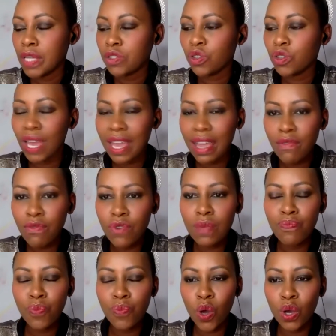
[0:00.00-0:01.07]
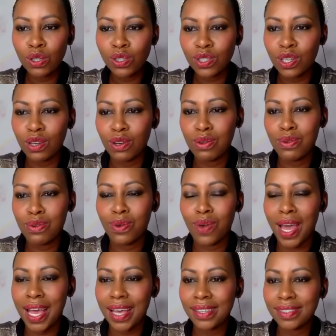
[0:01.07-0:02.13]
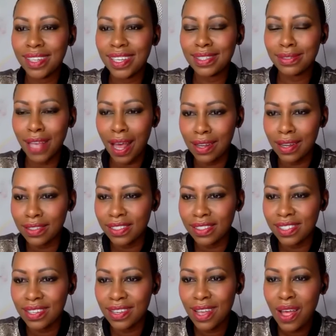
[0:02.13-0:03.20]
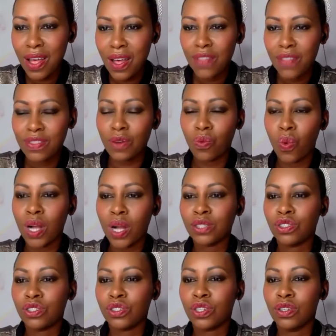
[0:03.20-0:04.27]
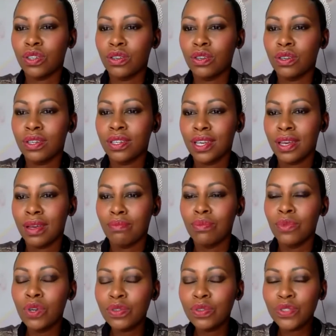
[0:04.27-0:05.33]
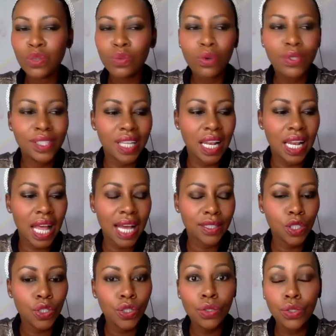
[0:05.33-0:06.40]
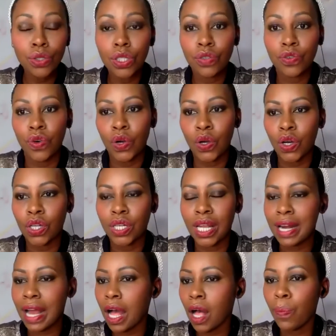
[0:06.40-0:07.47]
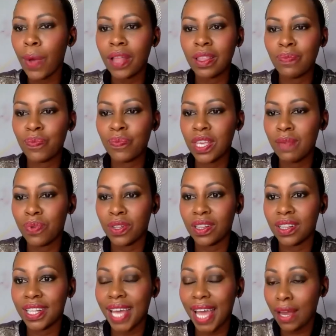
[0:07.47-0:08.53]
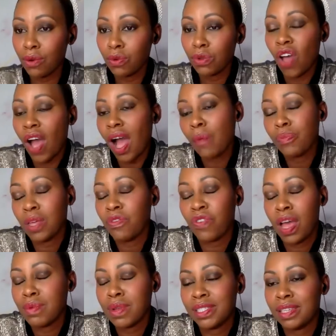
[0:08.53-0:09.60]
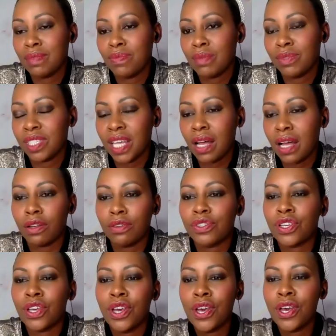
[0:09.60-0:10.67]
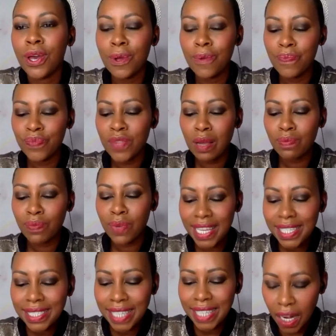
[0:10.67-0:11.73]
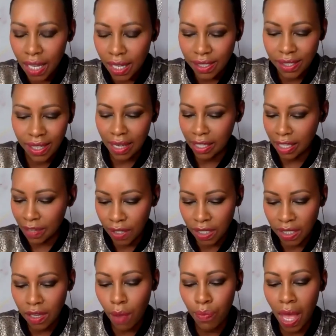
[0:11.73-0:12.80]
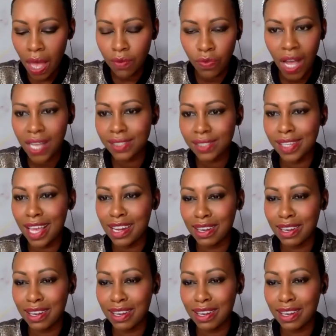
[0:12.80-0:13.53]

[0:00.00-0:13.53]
to every person who has a talent that wants to move towards the light, use it for good, and help other people, and also help their families and themselves. Please tell us and give us some advice and